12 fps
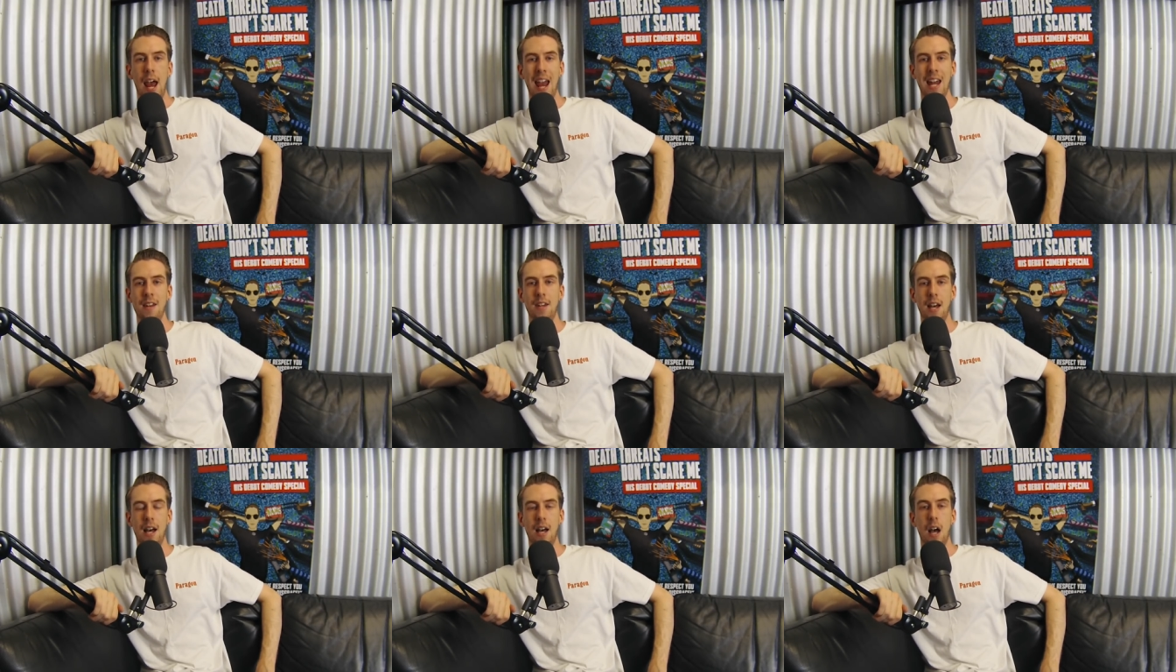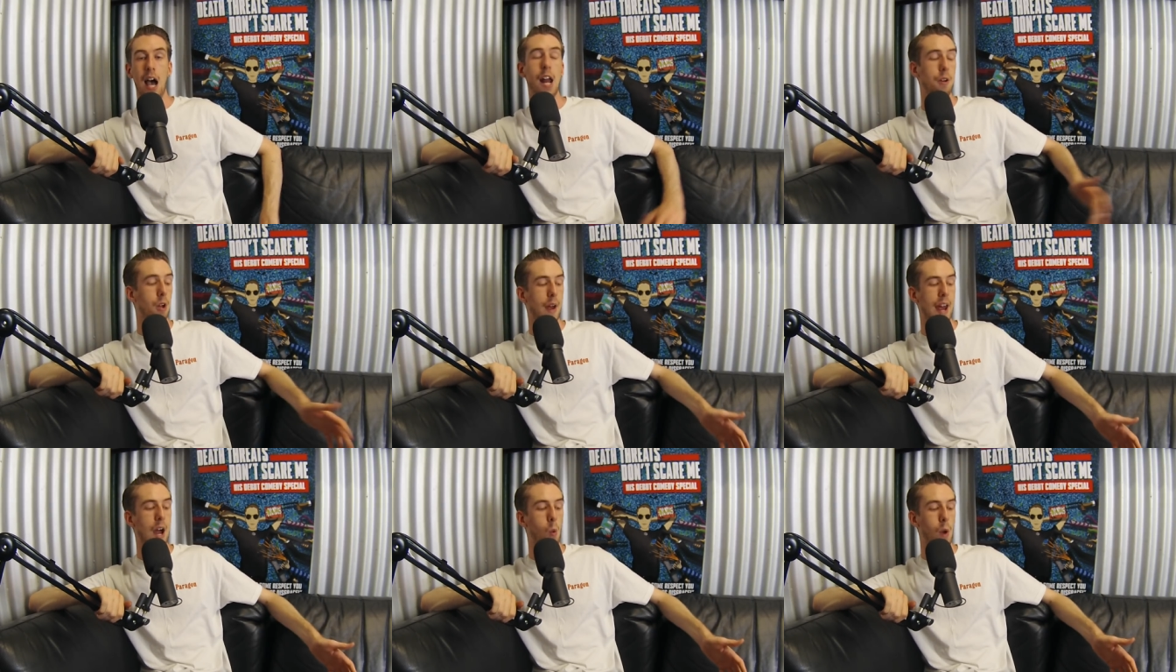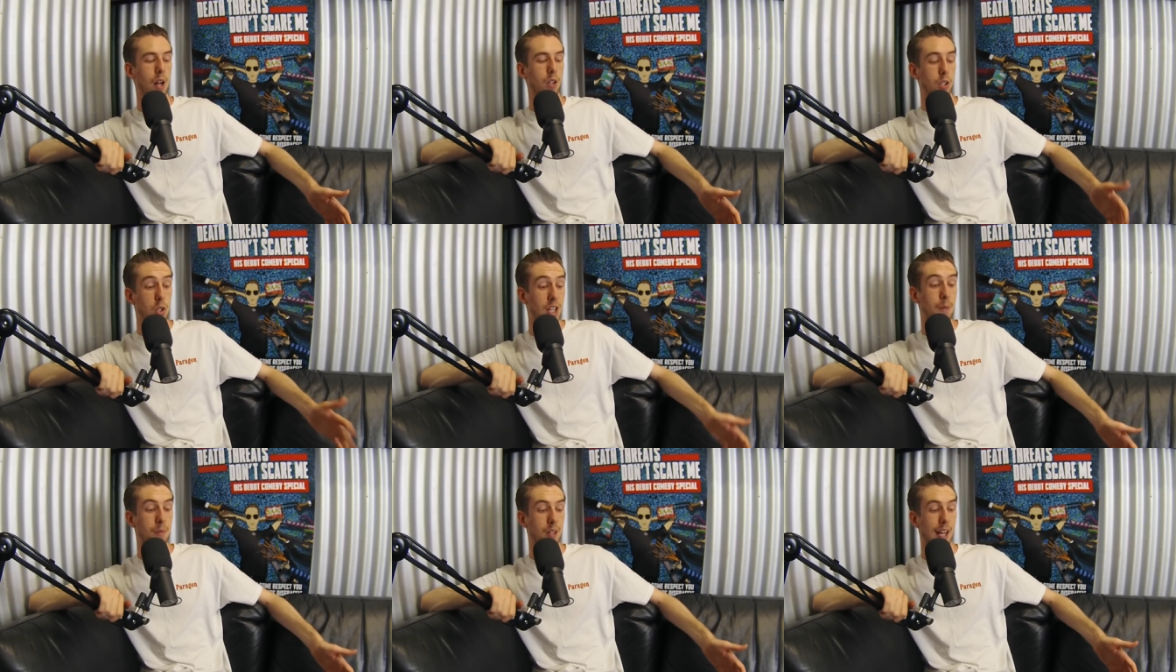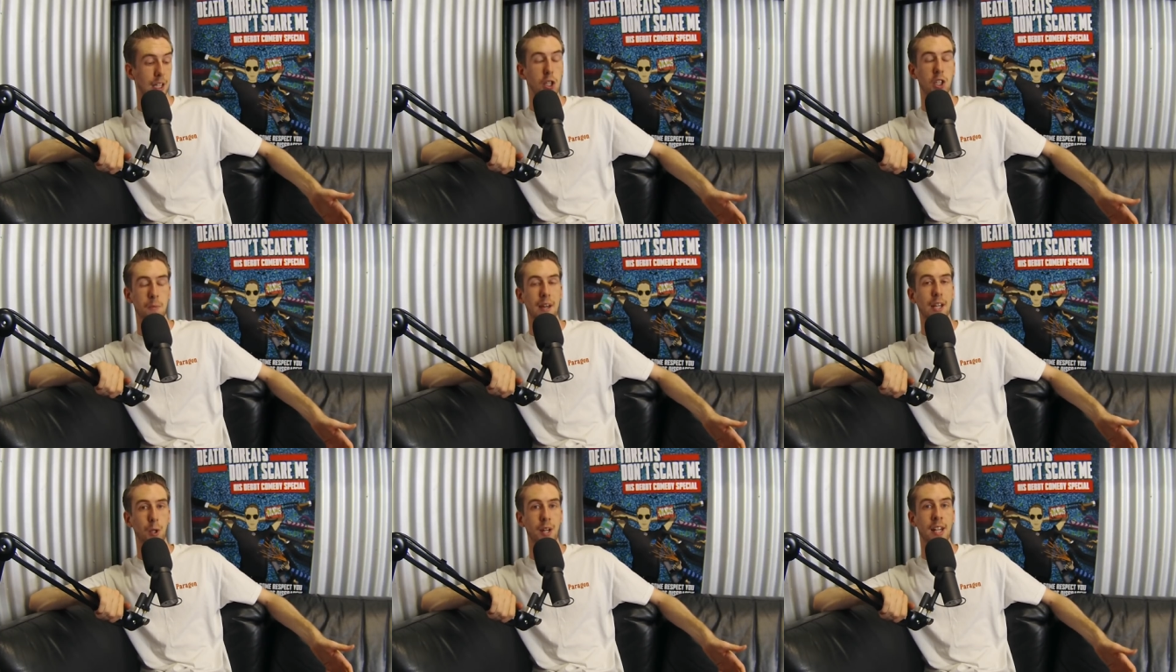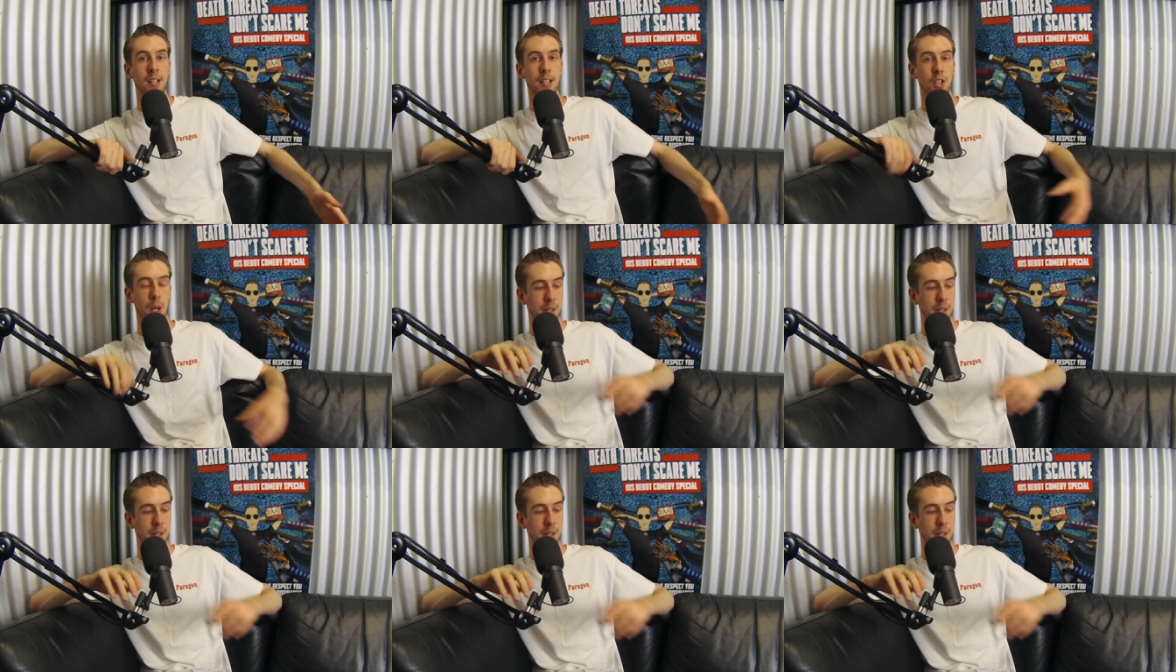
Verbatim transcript: And uh, I don't know how well you seem like you speak good English.